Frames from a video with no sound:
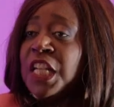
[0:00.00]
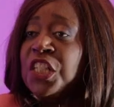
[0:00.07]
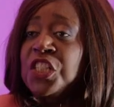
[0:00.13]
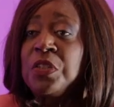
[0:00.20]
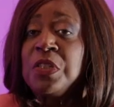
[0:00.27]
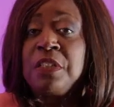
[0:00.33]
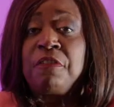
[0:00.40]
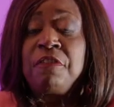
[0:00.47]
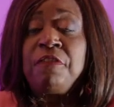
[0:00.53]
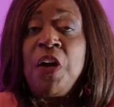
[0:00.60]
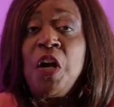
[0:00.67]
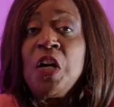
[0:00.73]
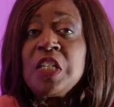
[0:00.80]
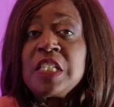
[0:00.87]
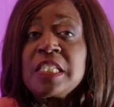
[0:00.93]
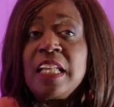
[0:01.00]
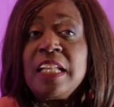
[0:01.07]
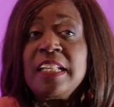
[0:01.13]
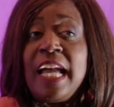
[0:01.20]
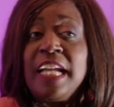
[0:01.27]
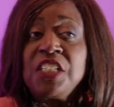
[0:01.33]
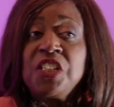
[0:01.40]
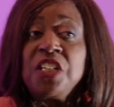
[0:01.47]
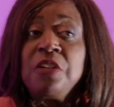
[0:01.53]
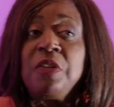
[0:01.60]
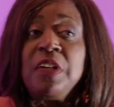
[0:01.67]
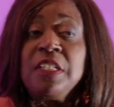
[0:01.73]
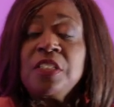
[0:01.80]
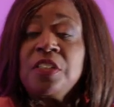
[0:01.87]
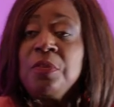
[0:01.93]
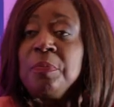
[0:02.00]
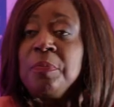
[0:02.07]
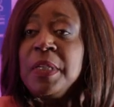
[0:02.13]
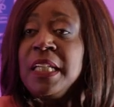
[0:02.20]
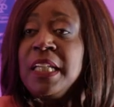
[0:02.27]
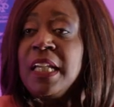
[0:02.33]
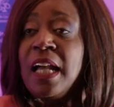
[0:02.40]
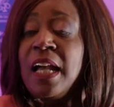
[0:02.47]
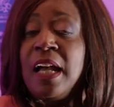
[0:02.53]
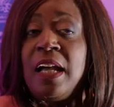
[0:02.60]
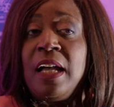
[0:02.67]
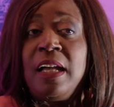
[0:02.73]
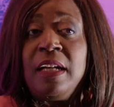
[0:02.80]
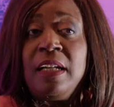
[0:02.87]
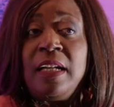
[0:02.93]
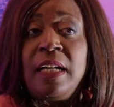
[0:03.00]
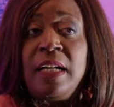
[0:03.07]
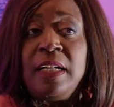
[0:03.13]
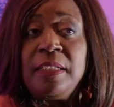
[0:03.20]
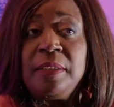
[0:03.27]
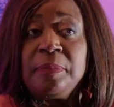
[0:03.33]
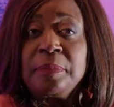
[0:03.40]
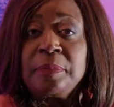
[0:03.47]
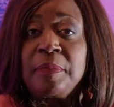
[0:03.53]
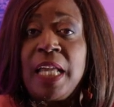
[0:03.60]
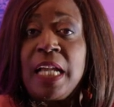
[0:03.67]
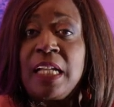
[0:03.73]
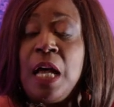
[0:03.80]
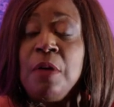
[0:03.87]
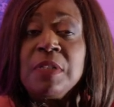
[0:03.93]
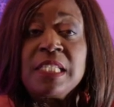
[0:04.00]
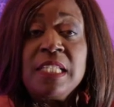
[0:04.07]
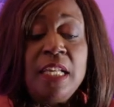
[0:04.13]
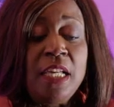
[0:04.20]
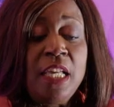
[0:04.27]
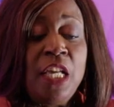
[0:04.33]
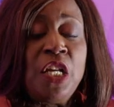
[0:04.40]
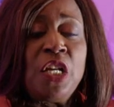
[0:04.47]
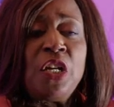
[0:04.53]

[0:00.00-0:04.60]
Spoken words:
She's the first Nigerian to be a counselor.